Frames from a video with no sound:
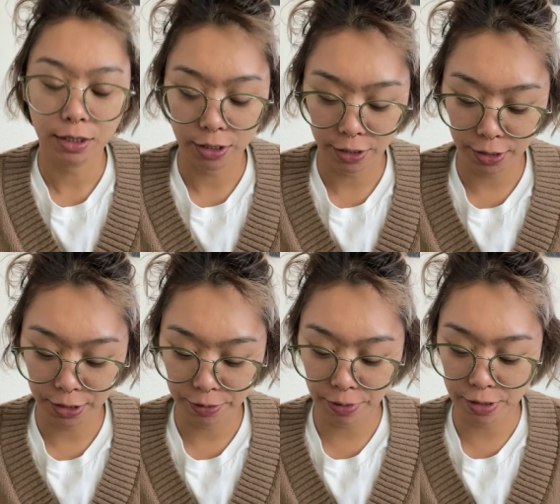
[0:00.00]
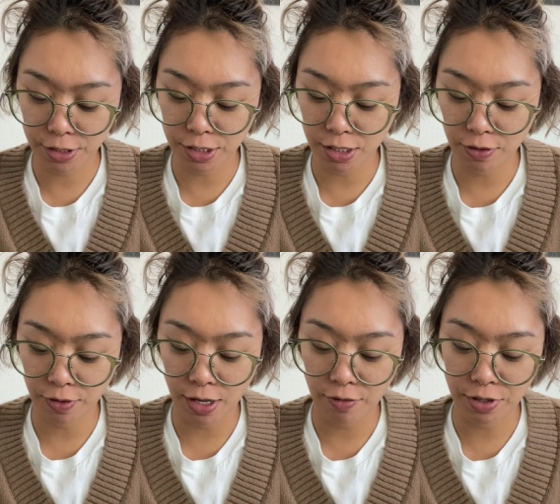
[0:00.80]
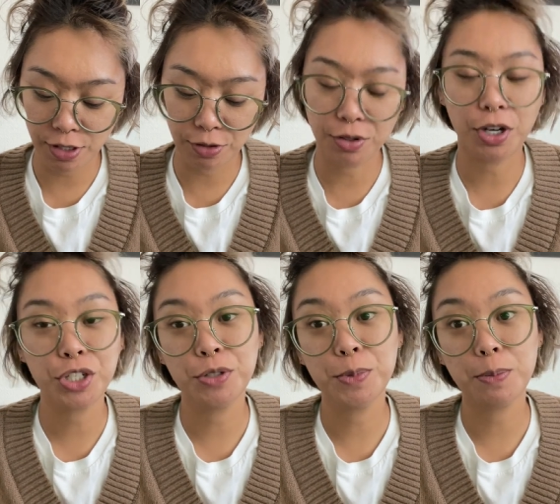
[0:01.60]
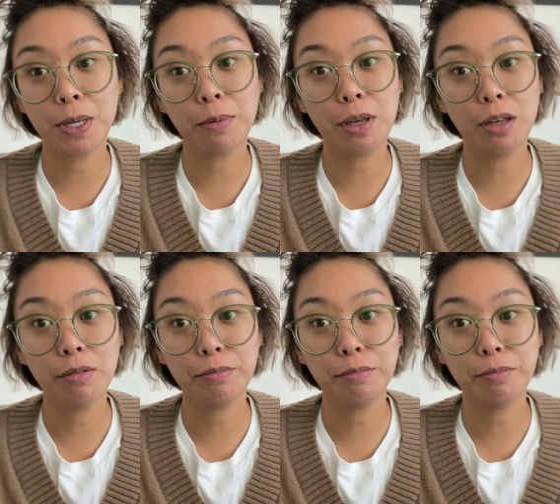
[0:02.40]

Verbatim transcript: um, and see if they have any cute costumes maybe.